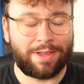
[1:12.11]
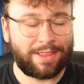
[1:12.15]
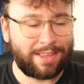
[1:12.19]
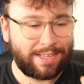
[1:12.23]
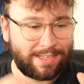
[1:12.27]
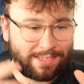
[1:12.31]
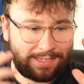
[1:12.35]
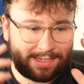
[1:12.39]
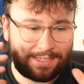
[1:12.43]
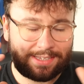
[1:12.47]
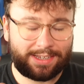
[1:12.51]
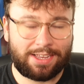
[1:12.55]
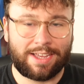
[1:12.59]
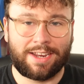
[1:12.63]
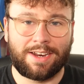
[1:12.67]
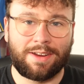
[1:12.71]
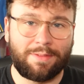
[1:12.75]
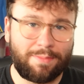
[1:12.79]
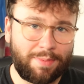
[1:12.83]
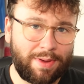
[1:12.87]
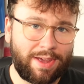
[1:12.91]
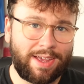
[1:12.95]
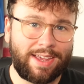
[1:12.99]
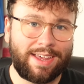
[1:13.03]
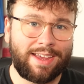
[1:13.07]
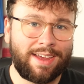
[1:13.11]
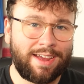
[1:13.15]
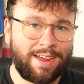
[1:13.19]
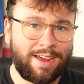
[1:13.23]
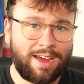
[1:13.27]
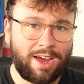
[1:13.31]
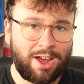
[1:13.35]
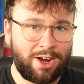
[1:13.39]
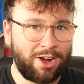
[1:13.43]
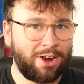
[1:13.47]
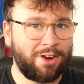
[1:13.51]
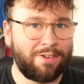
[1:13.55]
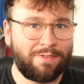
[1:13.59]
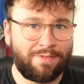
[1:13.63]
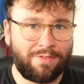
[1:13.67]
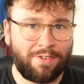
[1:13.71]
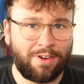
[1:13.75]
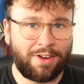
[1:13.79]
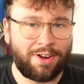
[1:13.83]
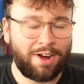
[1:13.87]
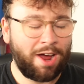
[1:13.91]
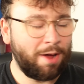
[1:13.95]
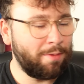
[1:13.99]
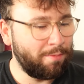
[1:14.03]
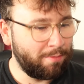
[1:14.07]
This is going to be a lot of
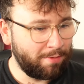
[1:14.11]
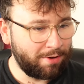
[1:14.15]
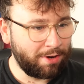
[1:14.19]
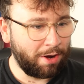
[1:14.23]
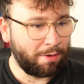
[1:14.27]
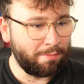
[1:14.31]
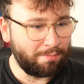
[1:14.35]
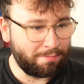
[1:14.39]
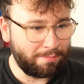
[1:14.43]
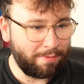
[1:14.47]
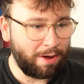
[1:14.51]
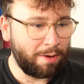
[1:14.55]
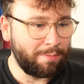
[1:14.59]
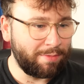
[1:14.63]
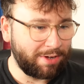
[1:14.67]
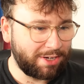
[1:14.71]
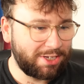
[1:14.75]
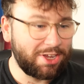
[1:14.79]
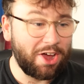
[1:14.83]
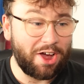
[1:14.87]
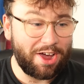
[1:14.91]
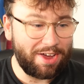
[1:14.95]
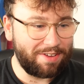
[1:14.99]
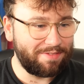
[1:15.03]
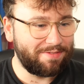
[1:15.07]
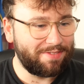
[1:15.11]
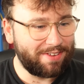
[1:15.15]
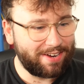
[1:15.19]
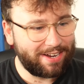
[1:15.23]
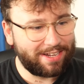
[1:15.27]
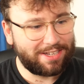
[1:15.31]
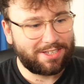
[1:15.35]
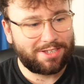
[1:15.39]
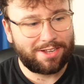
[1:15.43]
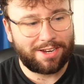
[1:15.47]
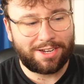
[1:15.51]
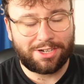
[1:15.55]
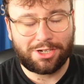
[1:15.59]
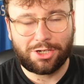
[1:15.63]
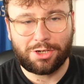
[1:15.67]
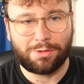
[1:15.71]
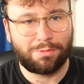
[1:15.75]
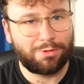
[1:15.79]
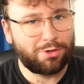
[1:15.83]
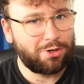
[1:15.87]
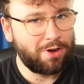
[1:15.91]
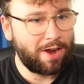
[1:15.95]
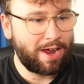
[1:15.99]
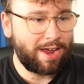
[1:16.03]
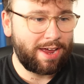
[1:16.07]
fun. I'm excited for this, so let's jump
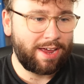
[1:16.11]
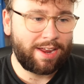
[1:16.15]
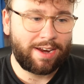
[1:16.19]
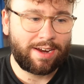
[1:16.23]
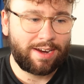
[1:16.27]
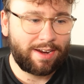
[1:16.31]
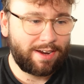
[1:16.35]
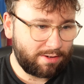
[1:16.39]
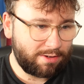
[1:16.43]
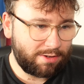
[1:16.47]
straight in.